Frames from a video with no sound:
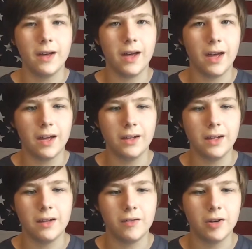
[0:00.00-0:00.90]
and
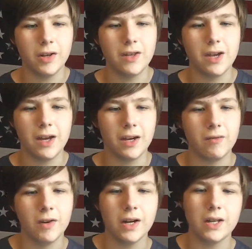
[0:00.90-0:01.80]
it really did. It
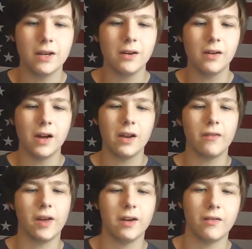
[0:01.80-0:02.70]
really took a lot
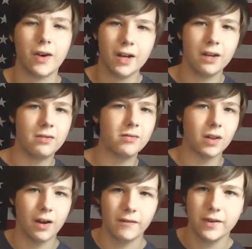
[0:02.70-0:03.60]
of, like, grinding through a
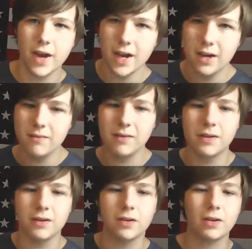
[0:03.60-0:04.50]
lot of games.
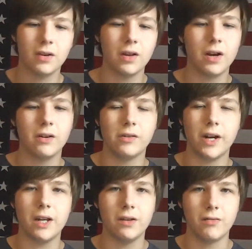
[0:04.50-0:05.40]
It took a lot of
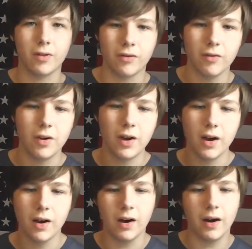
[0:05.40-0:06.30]
grinding through
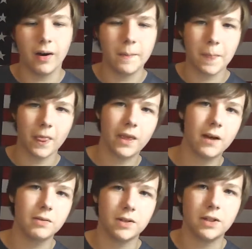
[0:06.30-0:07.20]

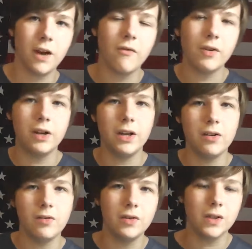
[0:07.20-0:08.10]
types of software to
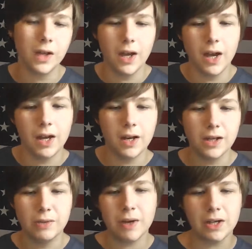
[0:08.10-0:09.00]
use, and it
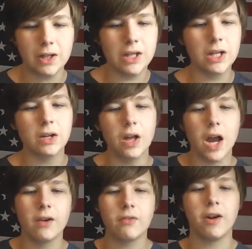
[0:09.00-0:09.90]
especially took a
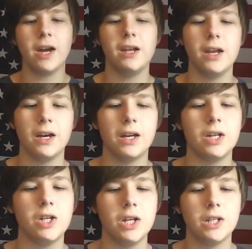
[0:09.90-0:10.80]
lot of grinding
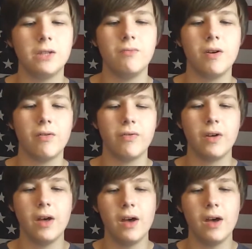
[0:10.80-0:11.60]
just with